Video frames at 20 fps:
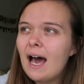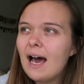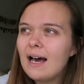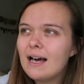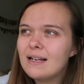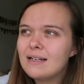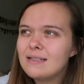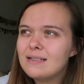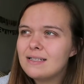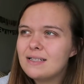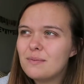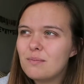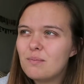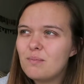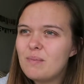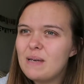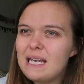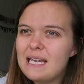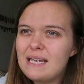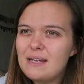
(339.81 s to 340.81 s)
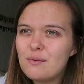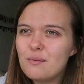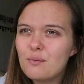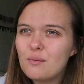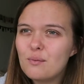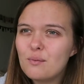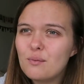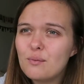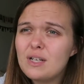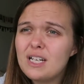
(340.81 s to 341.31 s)
and B,
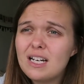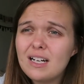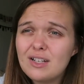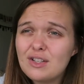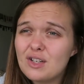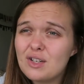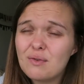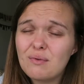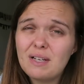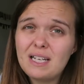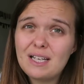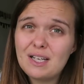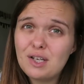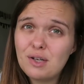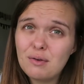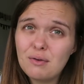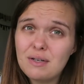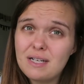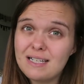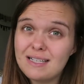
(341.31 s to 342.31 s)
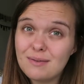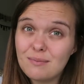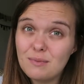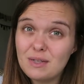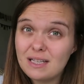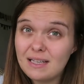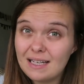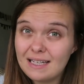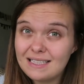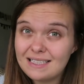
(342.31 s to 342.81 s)
we are just really curious and
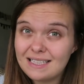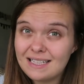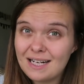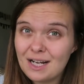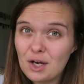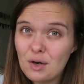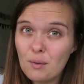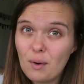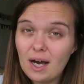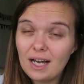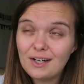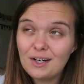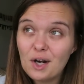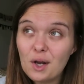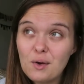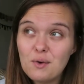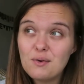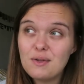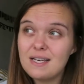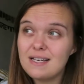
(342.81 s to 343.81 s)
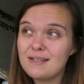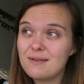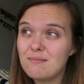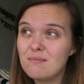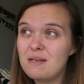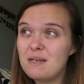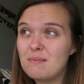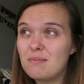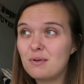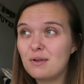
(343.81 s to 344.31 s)
we'd like to know. I know that some
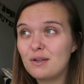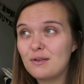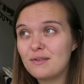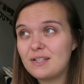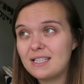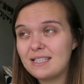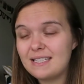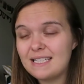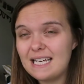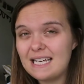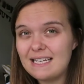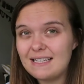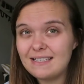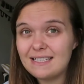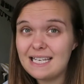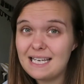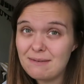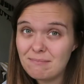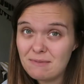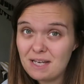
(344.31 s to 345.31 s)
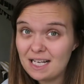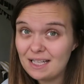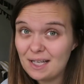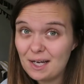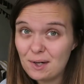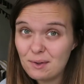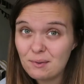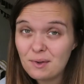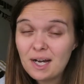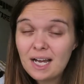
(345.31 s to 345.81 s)
people love to stay team
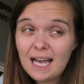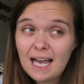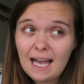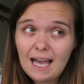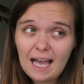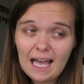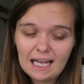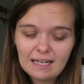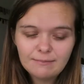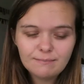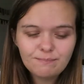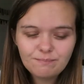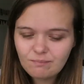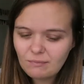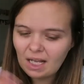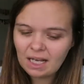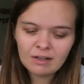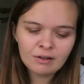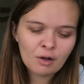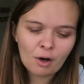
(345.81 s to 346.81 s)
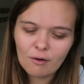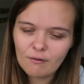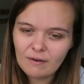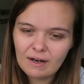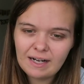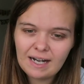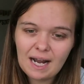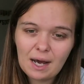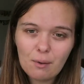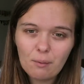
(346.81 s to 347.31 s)
yellow and not
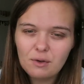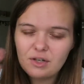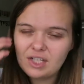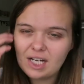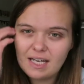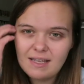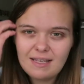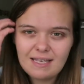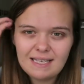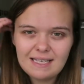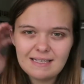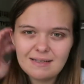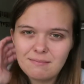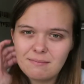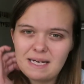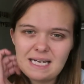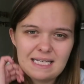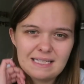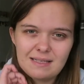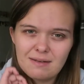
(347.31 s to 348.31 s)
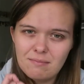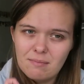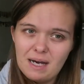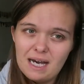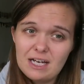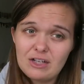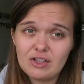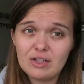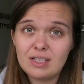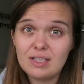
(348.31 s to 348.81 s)
find out, which I think is amazing,
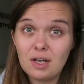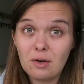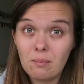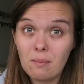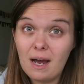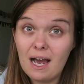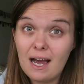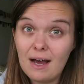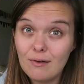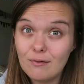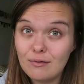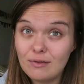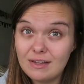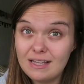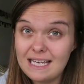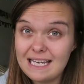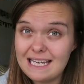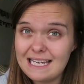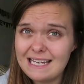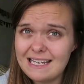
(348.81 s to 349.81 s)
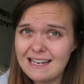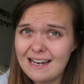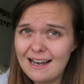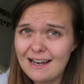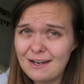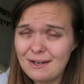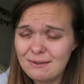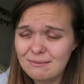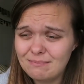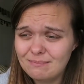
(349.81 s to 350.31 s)
but I just don't have the
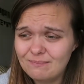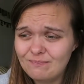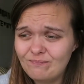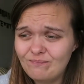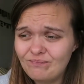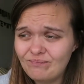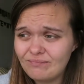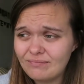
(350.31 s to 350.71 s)
um,